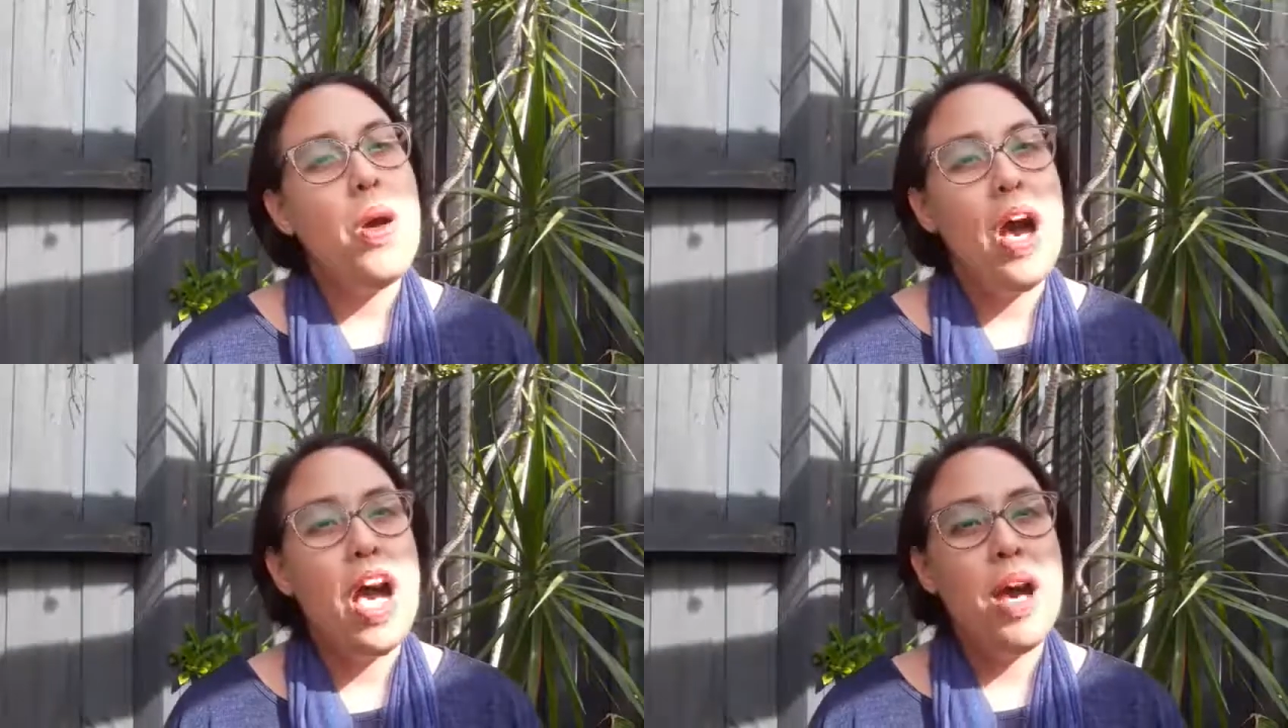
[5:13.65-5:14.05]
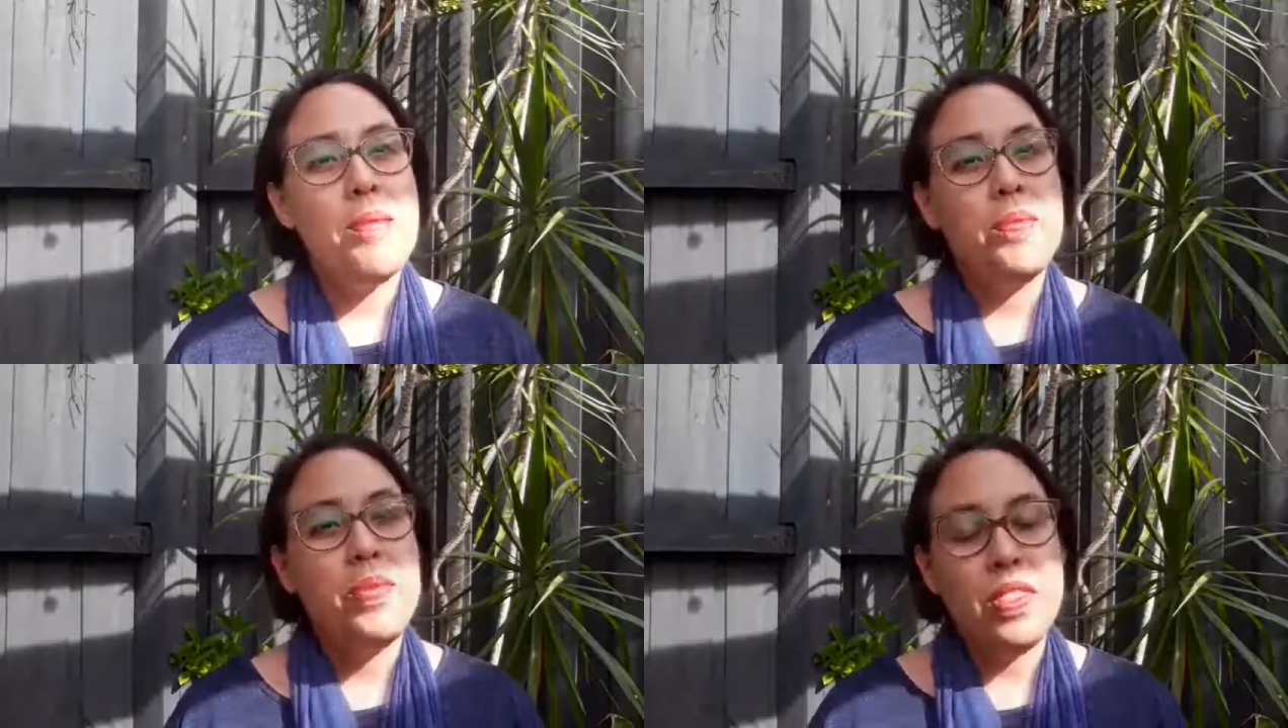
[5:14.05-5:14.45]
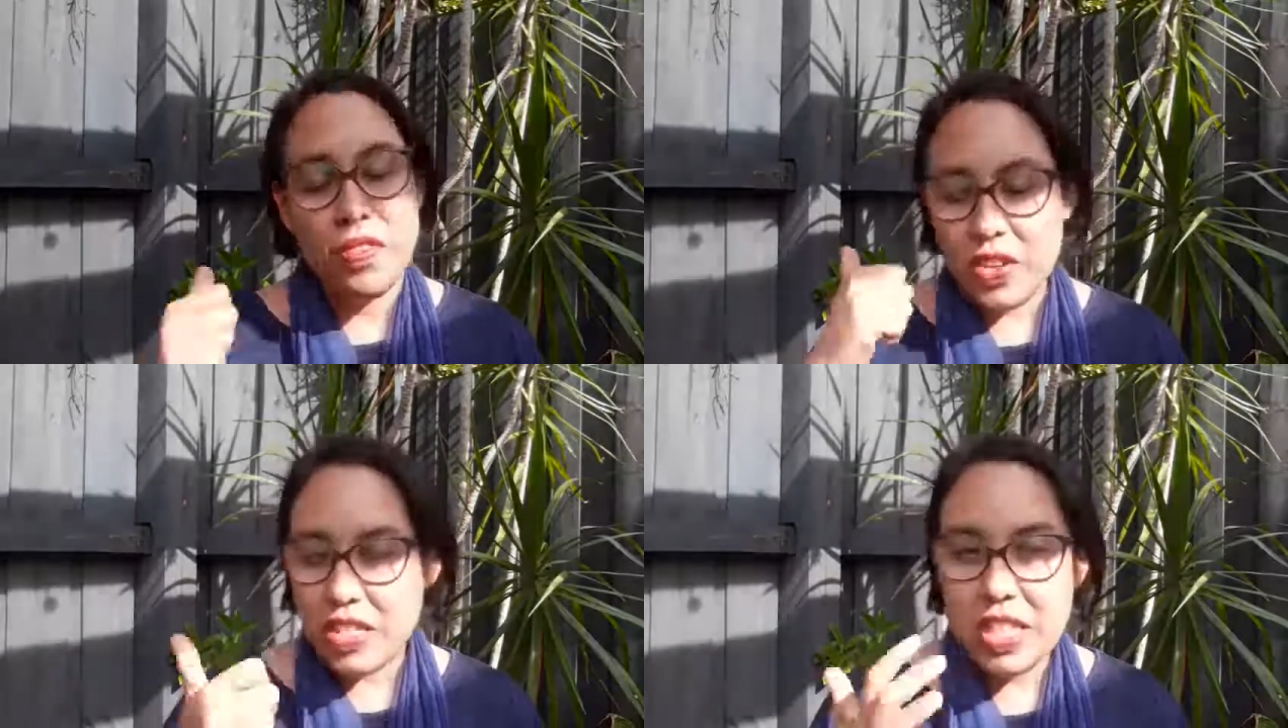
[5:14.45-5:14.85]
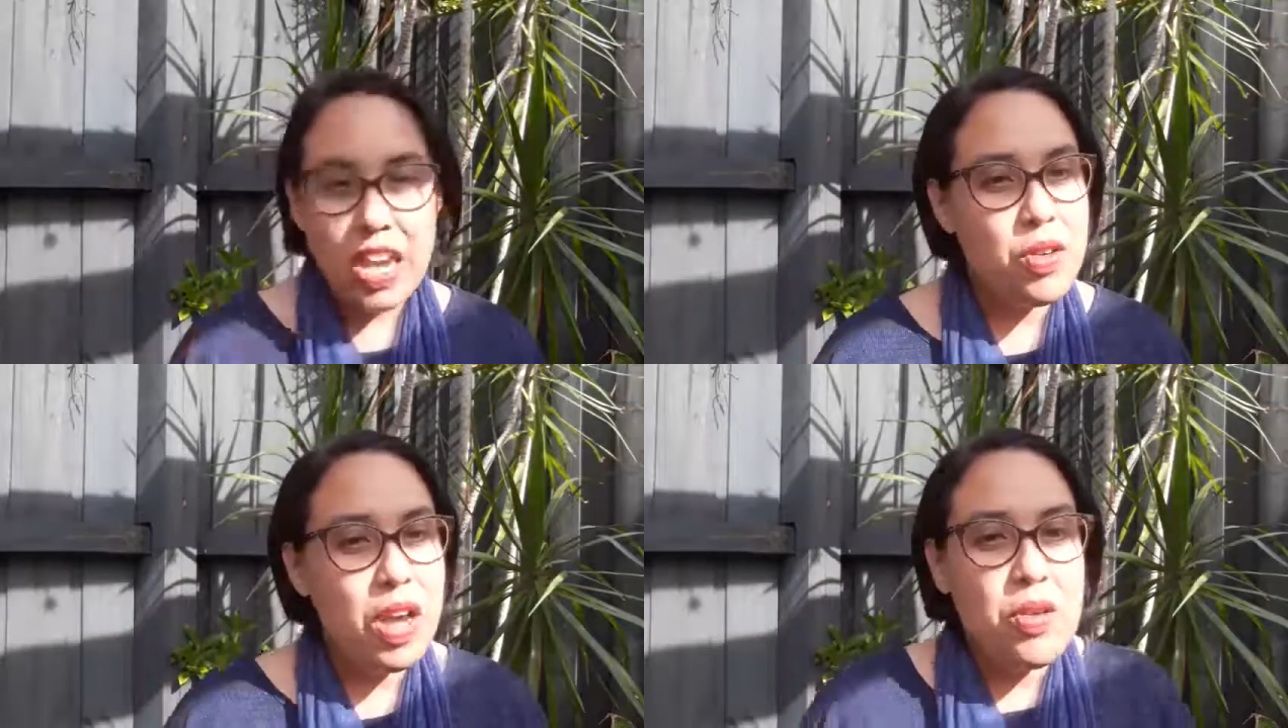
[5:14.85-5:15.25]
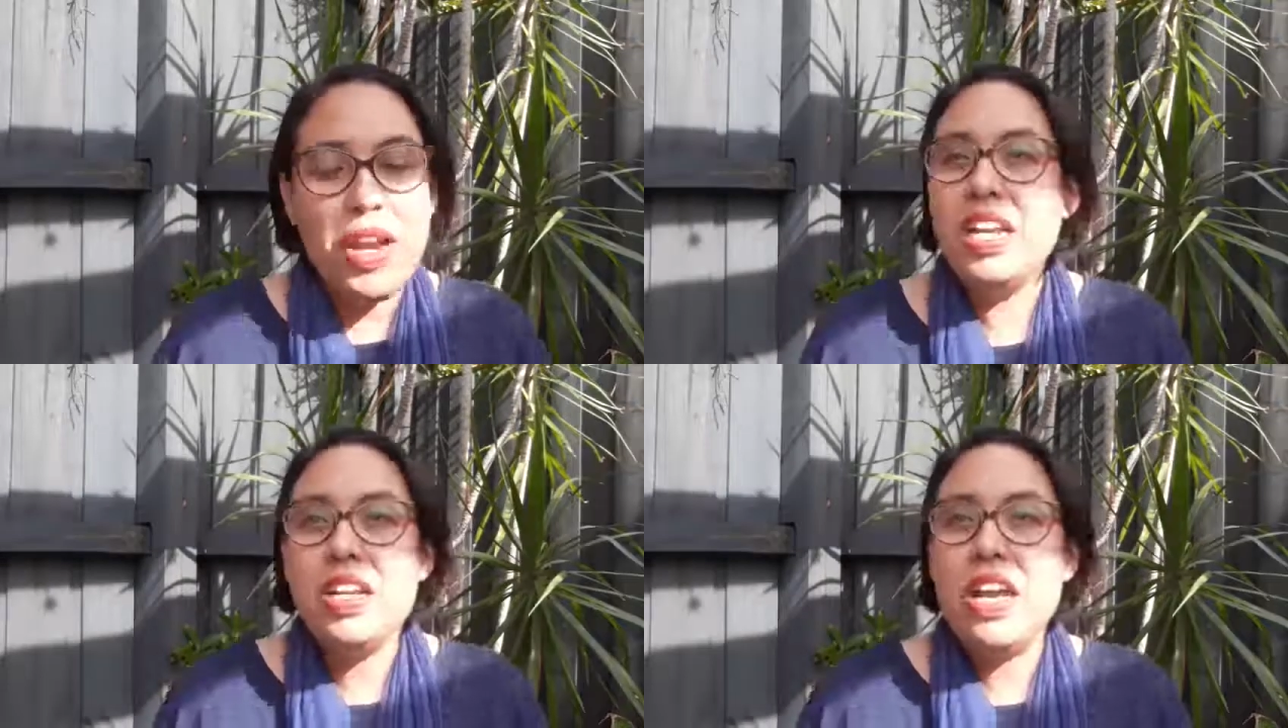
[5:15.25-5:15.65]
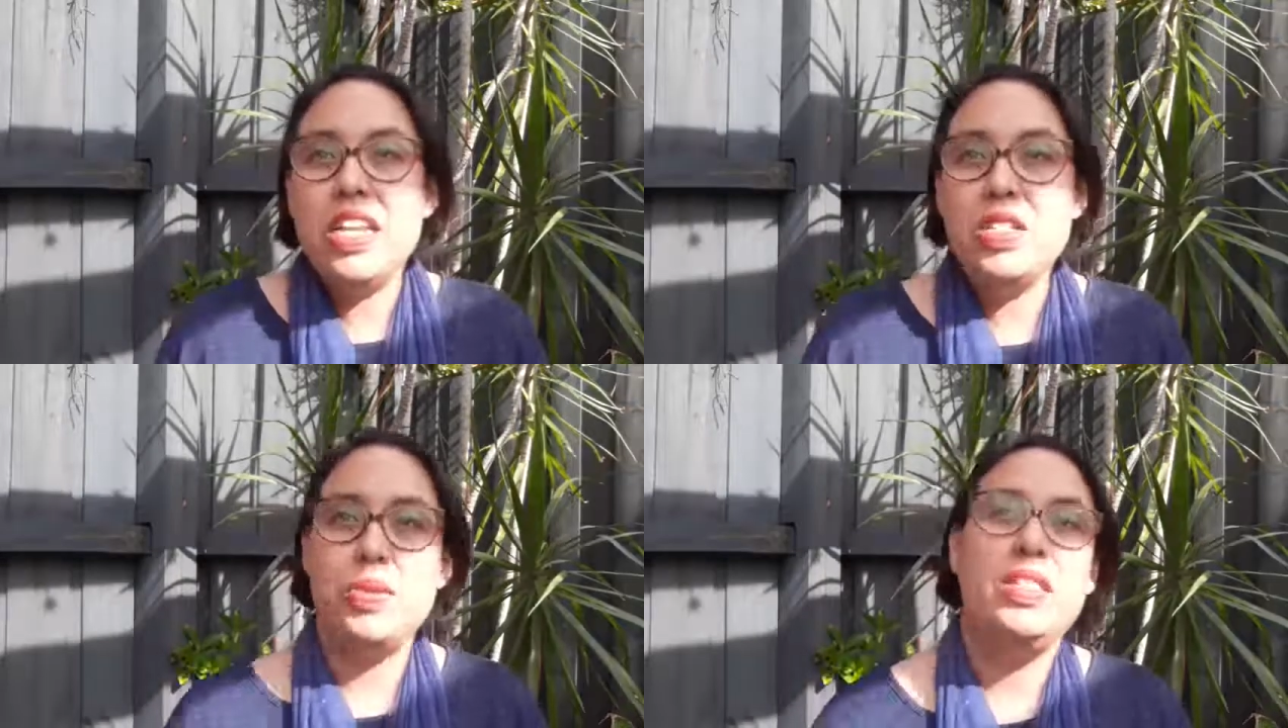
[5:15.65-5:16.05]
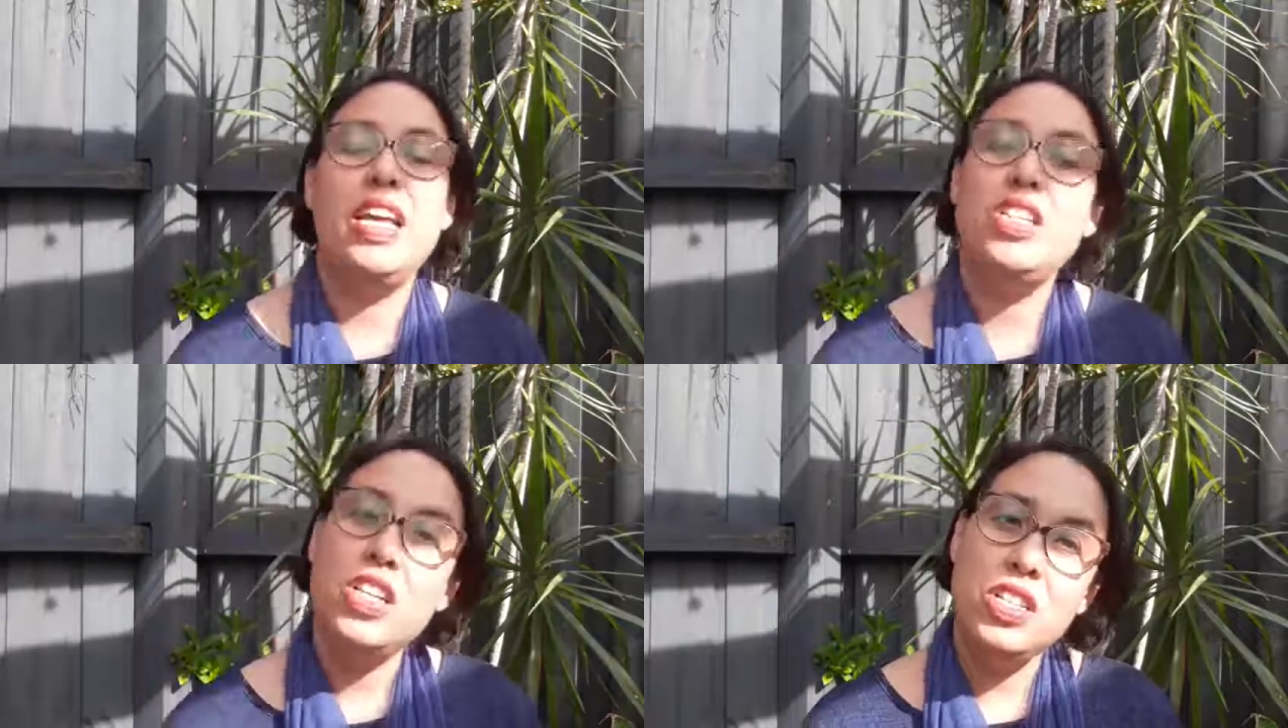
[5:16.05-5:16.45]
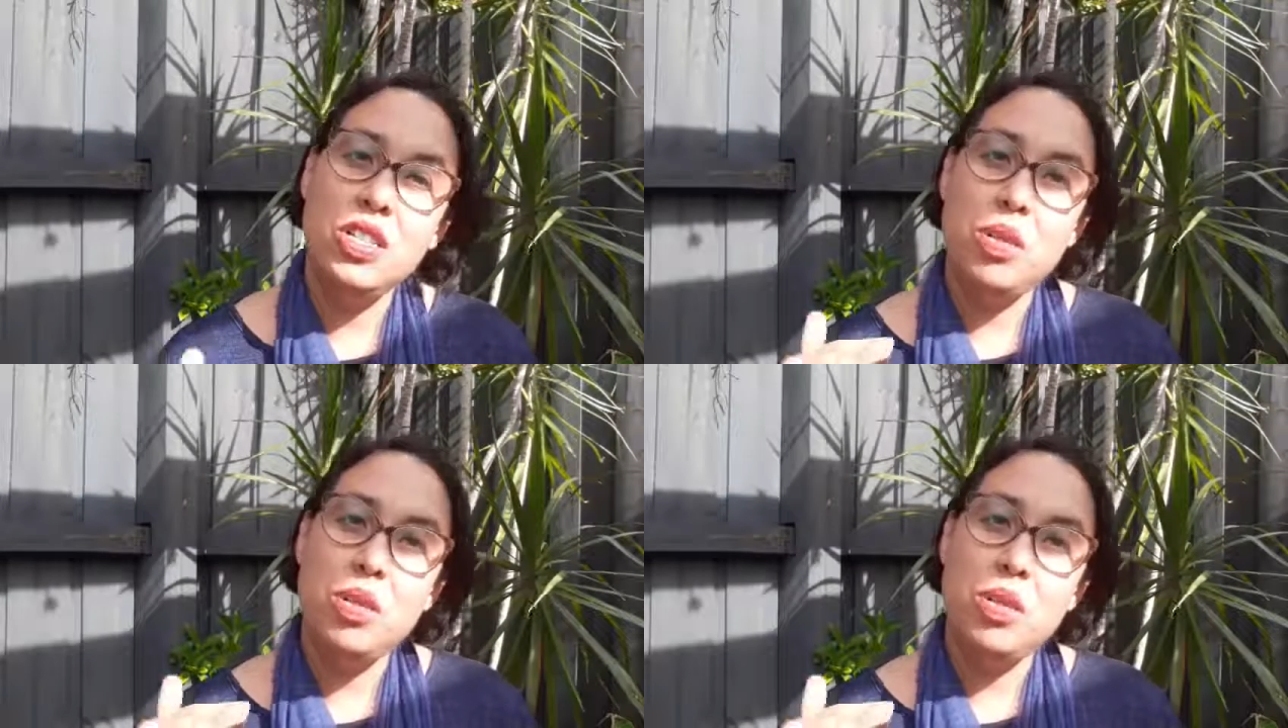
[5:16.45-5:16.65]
the first thing I recognized was that just